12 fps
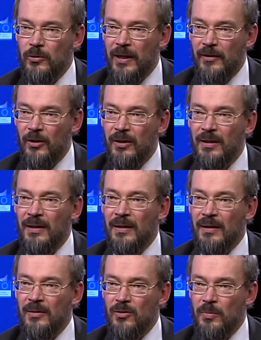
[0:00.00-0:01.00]
together
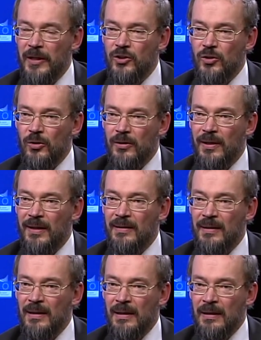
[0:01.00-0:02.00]
and to make sure
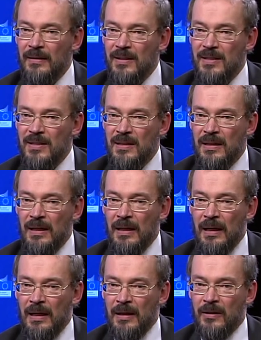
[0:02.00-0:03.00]
that
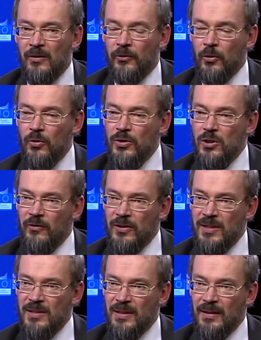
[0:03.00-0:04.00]
the fruits of
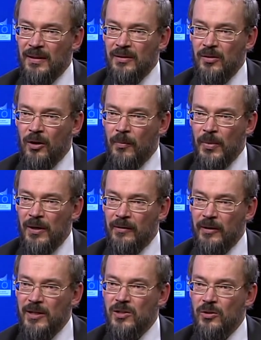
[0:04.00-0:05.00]
this European
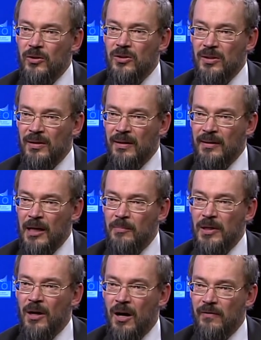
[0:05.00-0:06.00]
research can
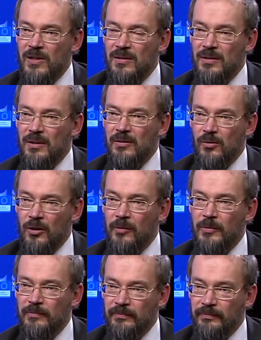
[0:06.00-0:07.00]
be harvested in Europe.